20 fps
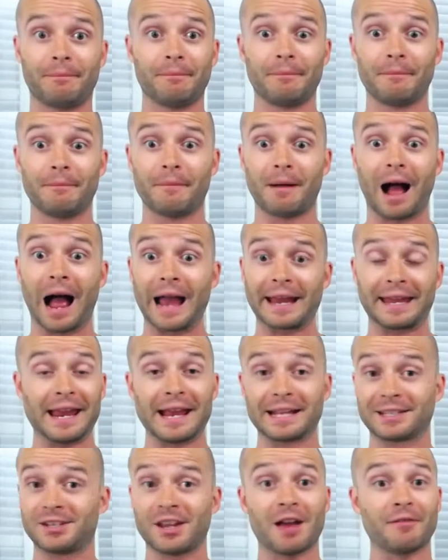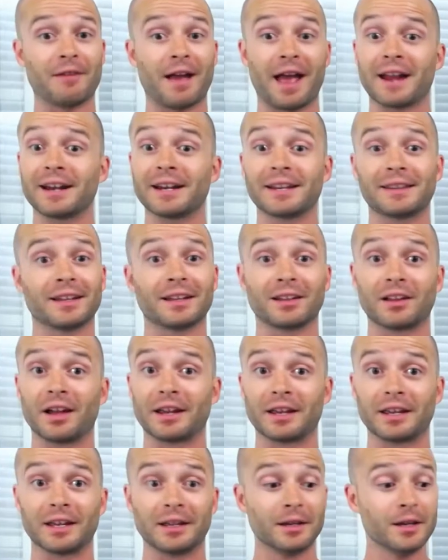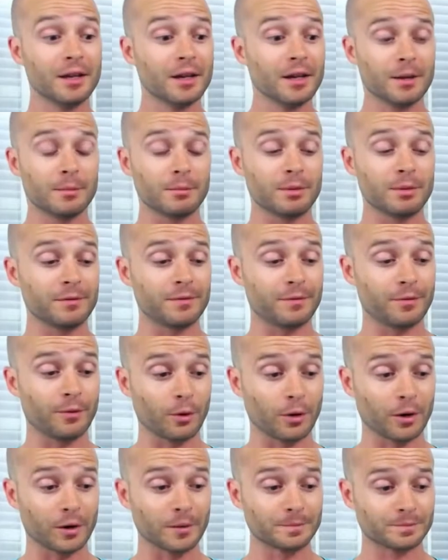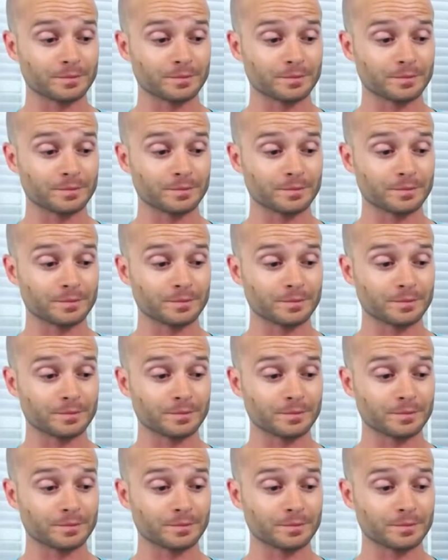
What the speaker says: I can't say I've had anything like it before.